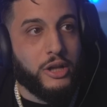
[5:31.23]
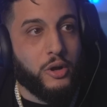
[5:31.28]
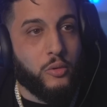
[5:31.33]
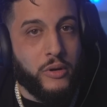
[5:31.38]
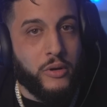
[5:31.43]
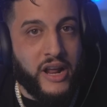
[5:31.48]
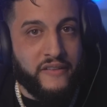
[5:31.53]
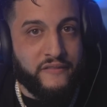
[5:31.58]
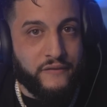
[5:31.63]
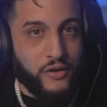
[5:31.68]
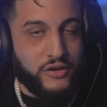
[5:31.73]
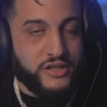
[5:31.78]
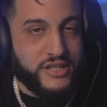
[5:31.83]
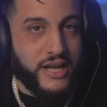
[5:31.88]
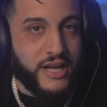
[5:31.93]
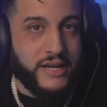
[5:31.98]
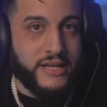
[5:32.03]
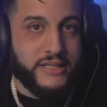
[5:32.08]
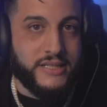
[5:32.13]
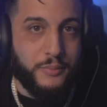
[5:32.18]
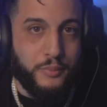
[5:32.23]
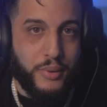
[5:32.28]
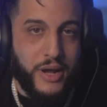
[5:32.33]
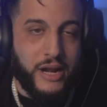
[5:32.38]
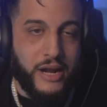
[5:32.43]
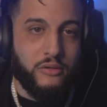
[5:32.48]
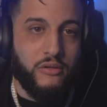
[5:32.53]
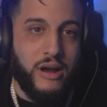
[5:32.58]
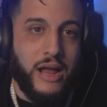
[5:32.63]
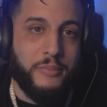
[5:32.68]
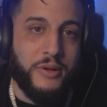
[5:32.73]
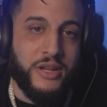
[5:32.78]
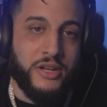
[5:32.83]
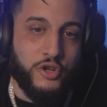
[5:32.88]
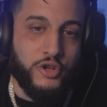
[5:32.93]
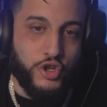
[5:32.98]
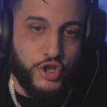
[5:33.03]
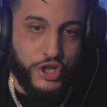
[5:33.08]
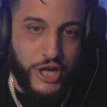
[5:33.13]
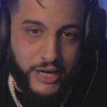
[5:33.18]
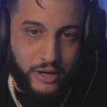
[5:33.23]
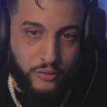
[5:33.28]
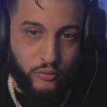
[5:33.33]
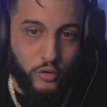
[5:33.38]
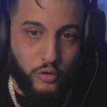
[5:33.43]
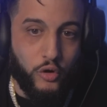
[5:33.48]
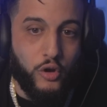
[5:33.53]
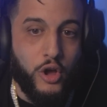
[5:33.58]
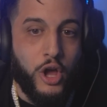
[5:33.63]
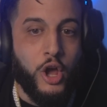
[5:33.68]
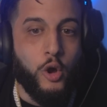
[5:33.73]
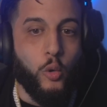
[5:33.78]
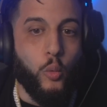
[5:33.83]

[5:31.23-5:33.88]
or when I first got into battle rap in general,